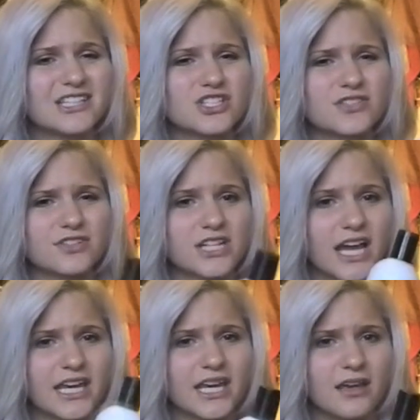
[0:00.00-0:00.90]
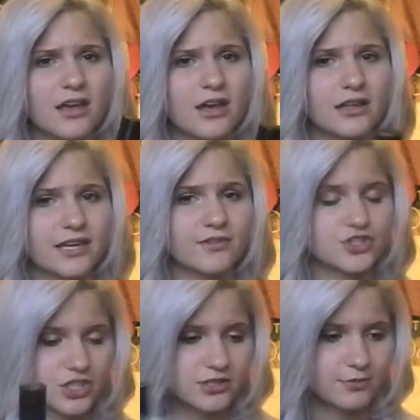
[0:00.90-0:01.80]
just for dyeing, like if
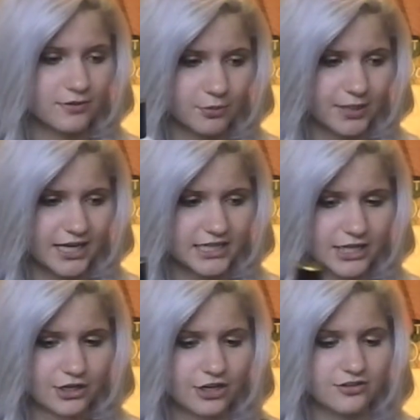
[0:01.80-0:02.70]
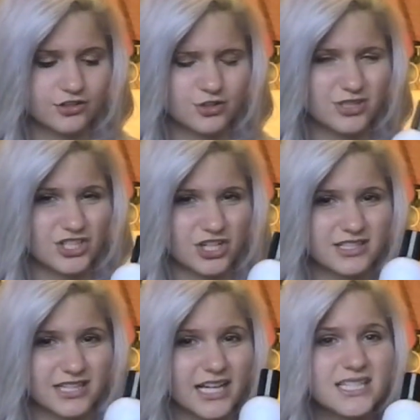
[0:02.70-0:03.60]
you're planning on dyeing your hair using
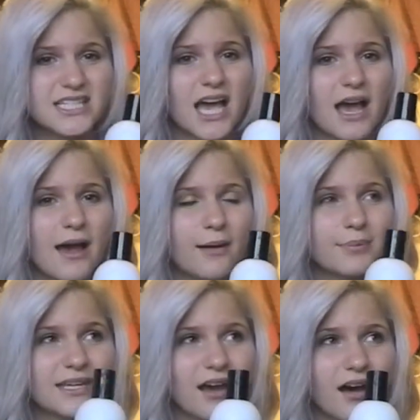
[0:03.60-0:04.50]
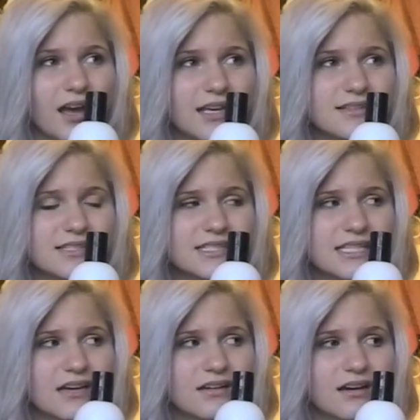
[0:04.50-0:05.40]
just this, because
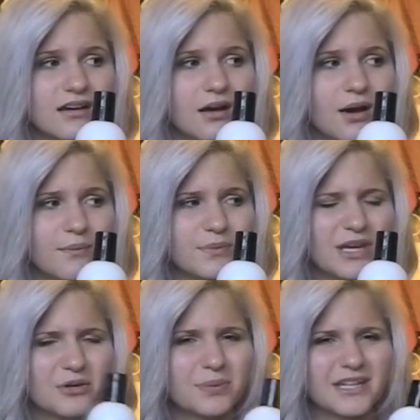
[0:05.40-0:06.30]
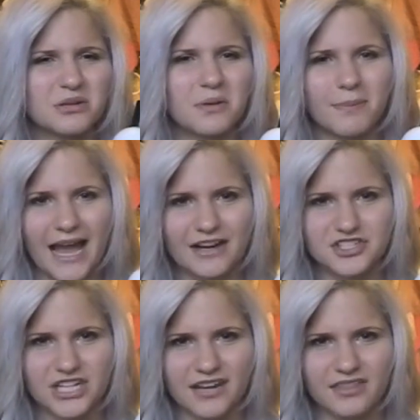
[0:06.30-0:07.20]
it'll be a little bit
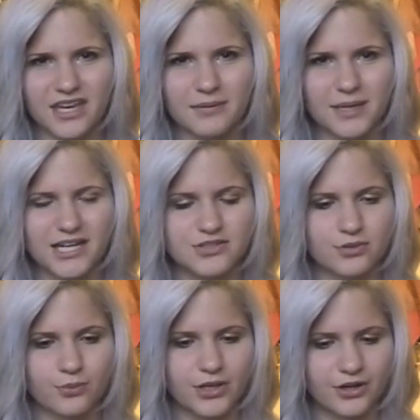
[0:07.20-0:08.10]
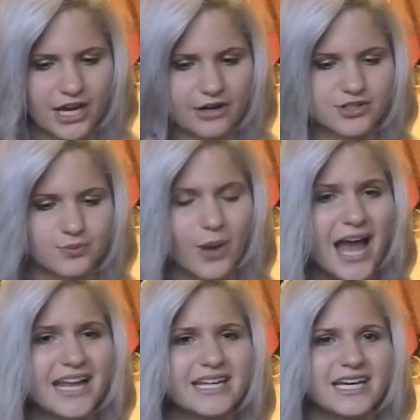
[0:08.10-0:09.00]
patchy, I think, because when your hair is
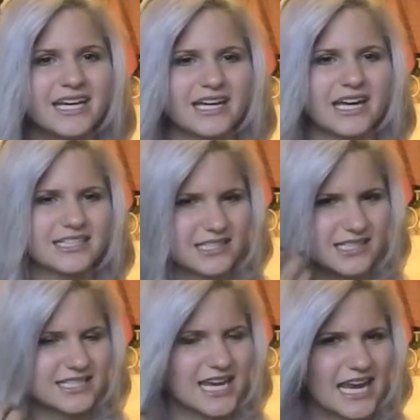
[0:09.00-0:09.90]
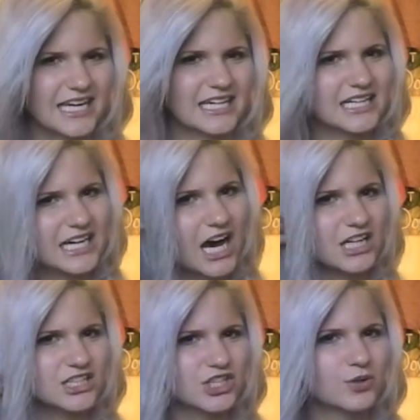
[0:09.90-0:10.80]
wet, it doesn't take
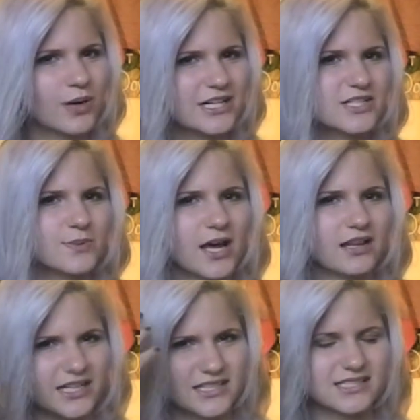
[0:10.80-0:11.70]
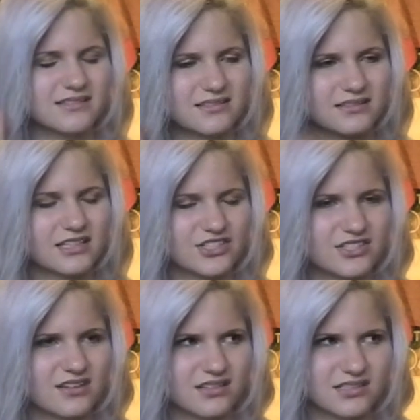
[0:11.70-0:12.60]
color quite as well, like, because it
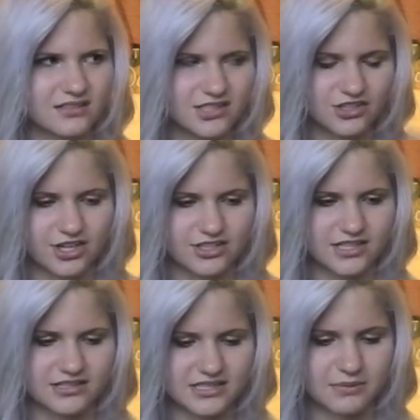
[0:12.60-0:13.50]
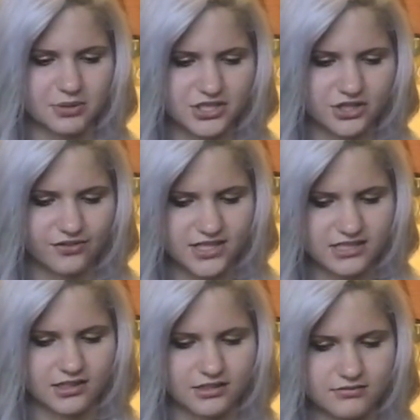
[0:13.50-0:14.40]
just doesn't, because your hair is a slippery surface
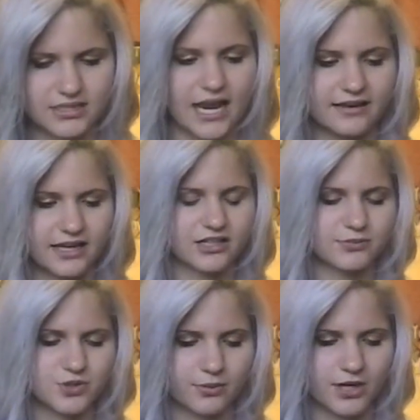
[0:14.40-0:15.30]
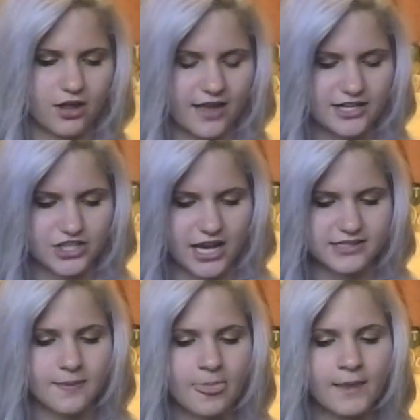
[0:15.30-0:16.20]
and the dye can't absorb and all that
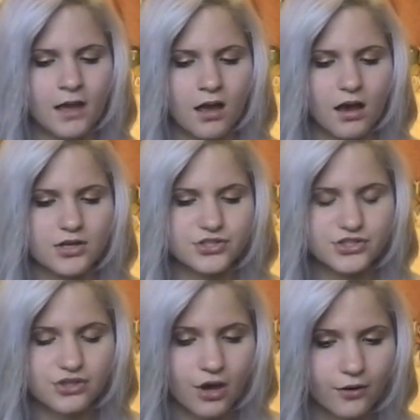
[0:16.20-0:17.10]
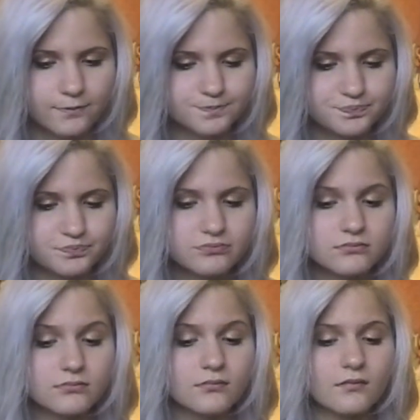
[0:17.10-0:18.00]
jazz. So
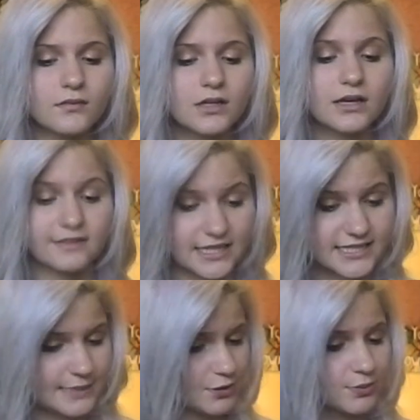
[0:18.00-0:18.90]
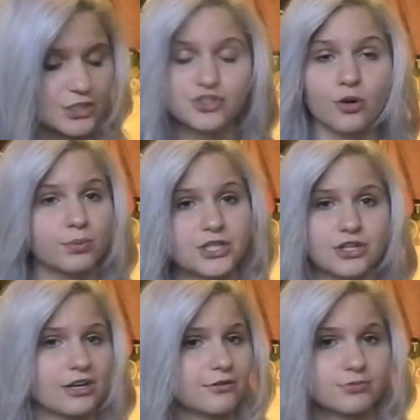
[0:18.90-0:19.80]
that's the same with bleach. Don't bleach
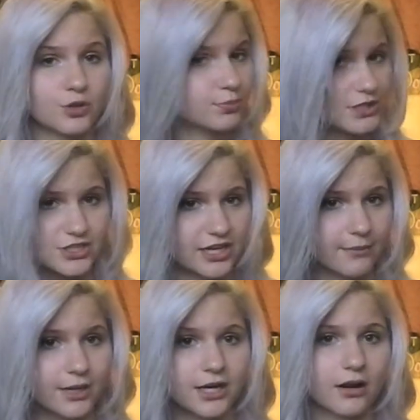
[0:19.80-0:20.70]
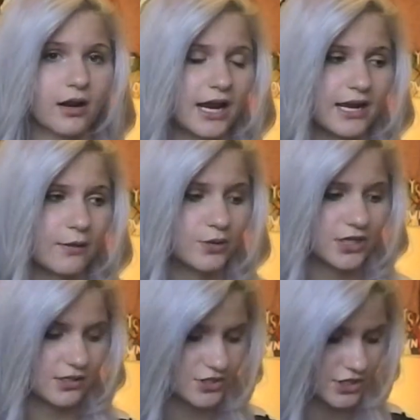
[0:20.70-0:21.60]
your hair, don't bleach damp hair, and I
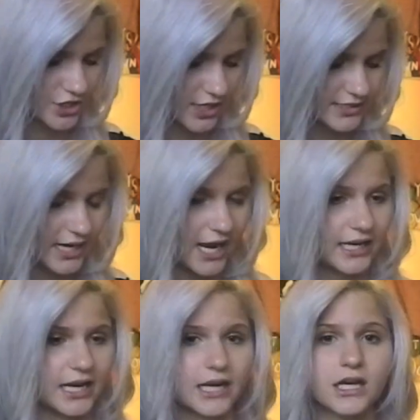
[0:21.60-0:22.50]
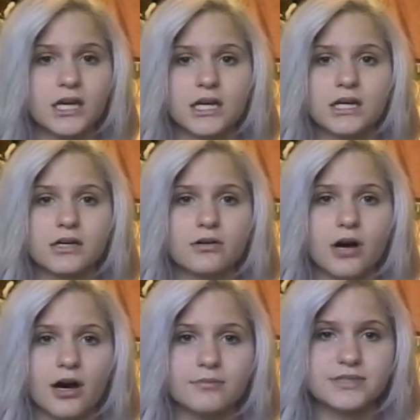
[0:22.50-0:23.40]
wouldn't suggest dyeing
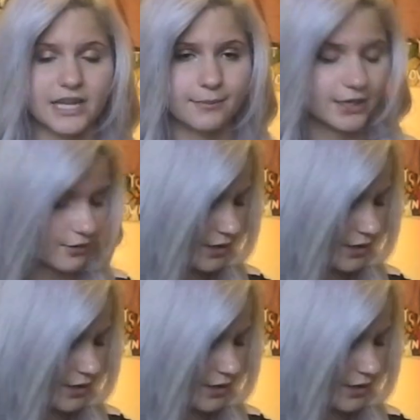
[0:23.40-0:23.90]
damp hair